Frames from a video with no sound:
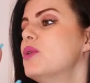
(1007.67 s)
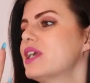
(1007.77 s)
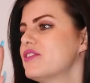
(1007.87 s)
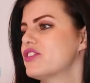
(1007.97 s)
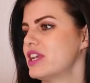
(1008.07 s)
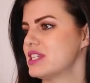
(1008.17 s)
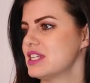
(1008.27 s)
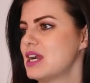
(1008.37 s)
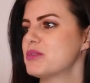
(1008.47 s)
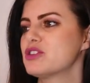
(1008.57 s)
We'll give
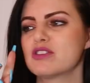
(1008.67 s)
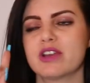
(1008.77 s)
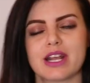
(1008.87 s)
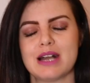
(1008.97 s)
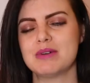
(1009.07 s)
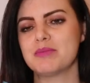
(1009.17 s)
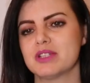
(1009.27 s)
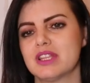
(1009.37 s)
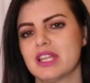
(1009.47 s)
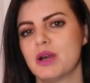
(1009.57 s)
Tracy an opportunity to come up
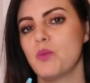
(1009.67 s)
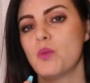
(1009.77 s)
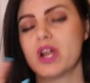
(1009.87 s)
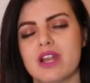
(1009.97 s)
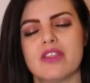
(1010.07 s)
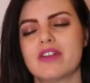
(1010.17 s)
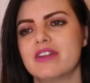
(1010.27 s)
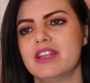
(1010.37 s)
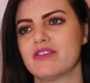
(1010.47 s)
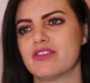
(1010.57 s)
with one other,
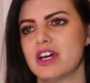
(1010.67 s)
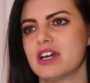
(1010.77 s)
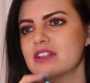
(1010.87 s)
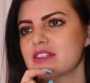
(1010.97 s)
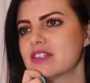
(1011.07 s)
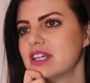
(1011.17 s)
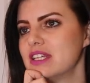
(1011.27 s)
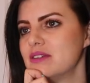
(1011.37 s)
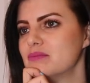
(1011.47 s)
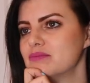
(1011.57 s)
and if not,
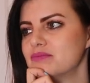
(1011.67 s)
then...